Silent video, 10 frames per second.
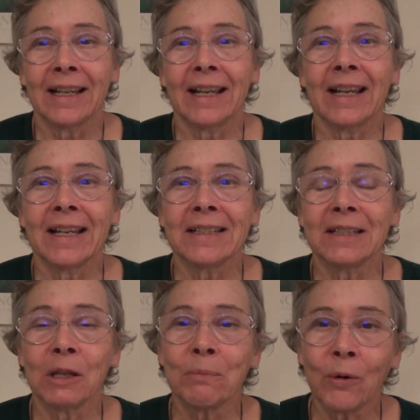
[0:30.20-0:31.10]
And
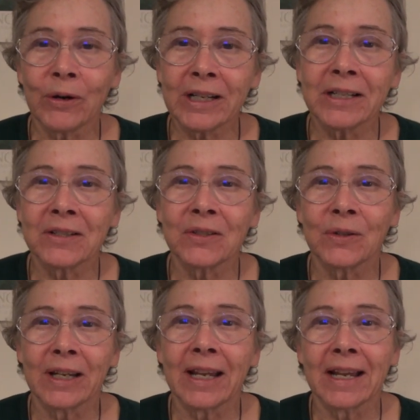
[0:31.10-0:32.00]
the porn
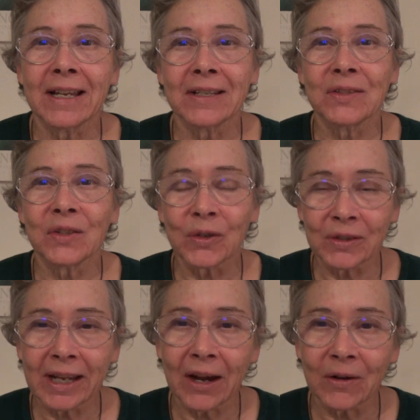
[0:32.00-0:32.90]
industry has
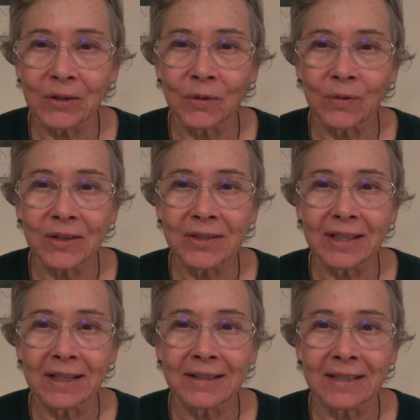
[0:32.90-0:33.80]
certain
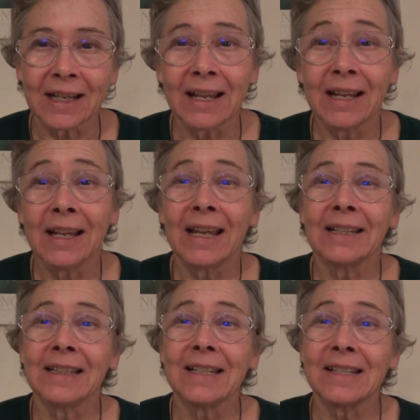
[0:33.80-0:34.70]
characteristics,
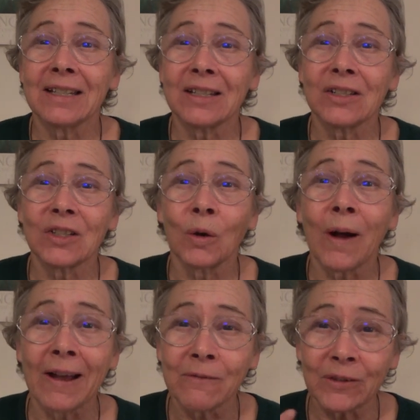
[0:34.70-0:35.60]
at least so
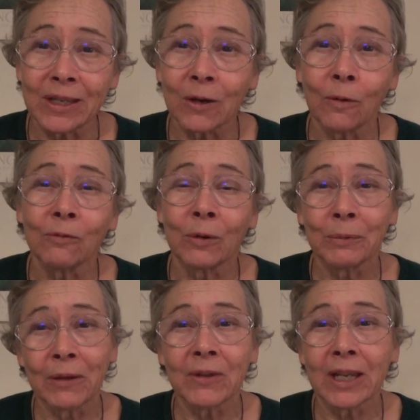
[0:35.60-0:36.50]
I feel from
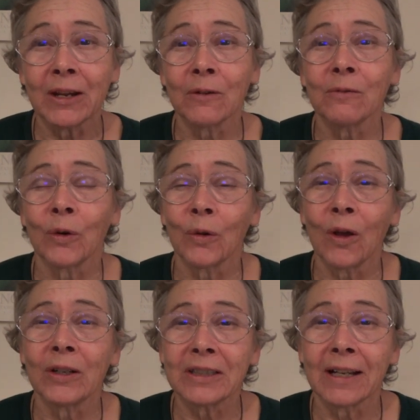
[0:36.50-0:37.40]
living here for a
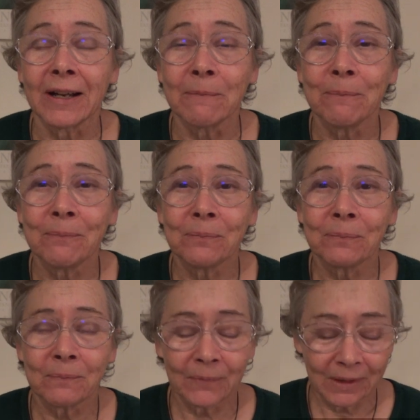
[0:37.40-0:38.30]
long time,
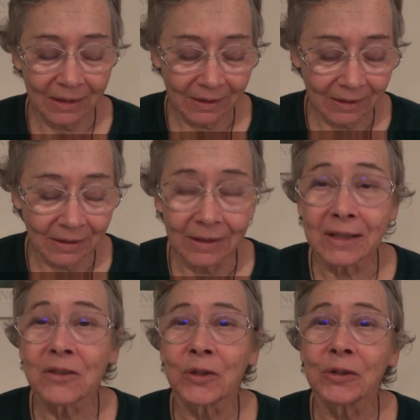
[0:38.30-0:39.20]
uh,
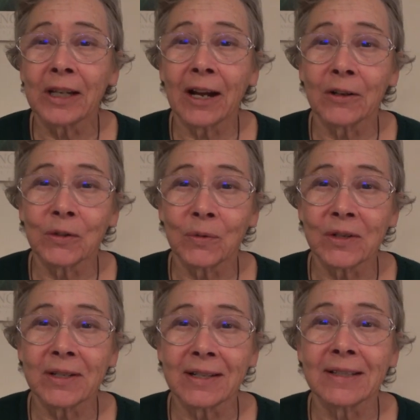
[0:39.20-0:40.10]
certain
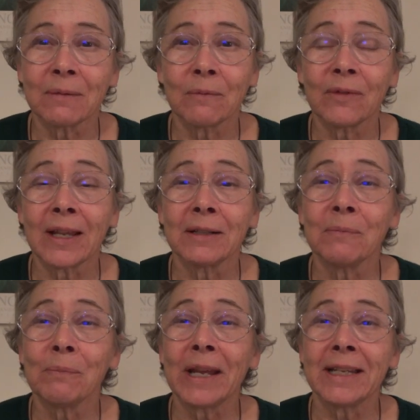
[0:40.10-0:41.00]
characteristics that, that
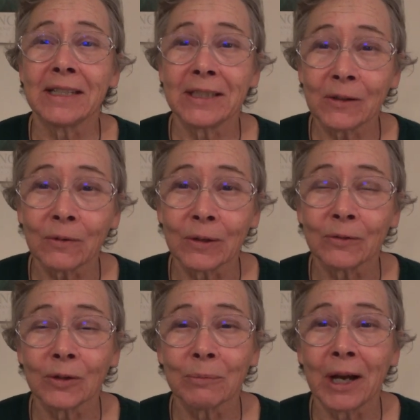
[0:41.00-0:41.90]
make it
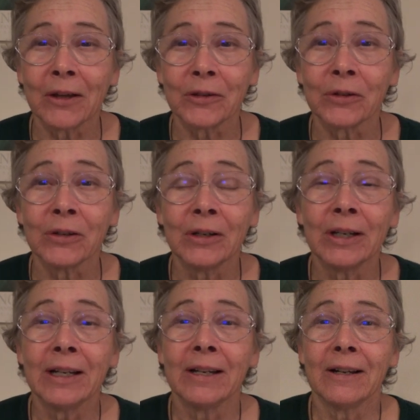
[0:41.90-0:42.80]
different from other
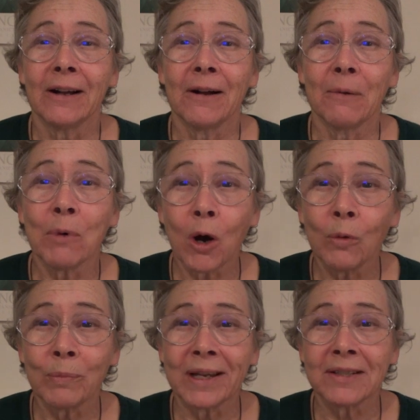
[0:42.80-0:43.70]
um,
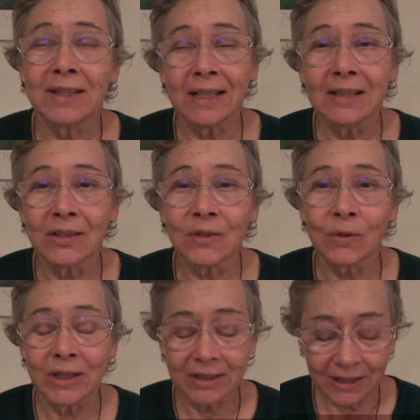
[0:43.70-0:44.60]
home based
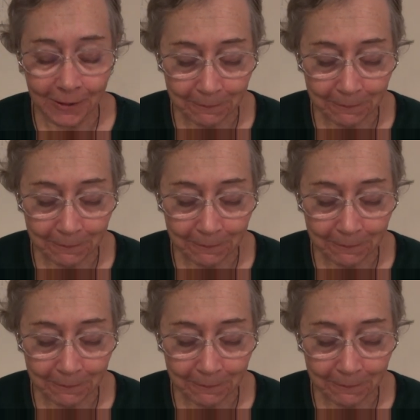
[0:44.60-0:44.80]
industries.